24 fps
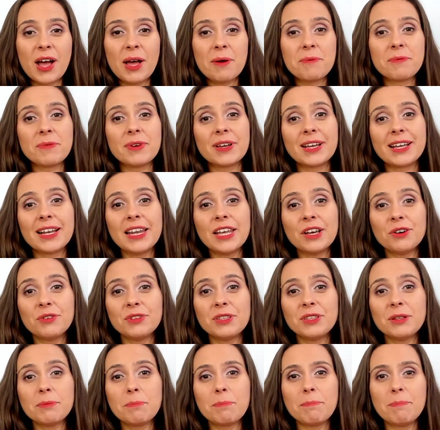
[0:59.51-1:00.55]
click on the
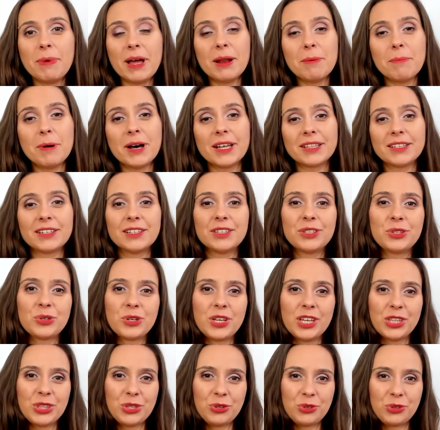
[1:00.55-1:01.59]
bell button to get
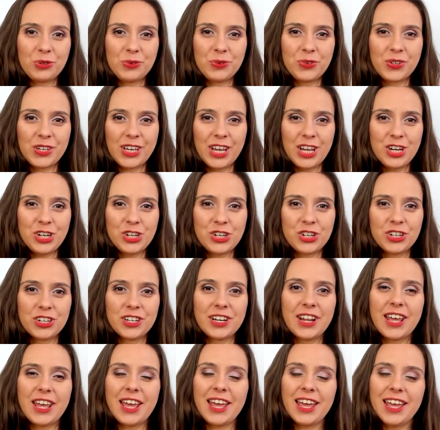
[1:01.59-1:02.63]
notification
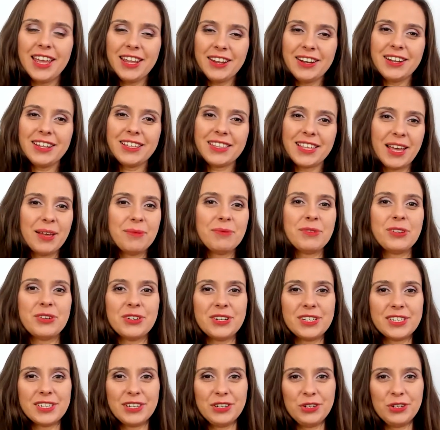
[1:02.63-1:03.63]
anytime there is a new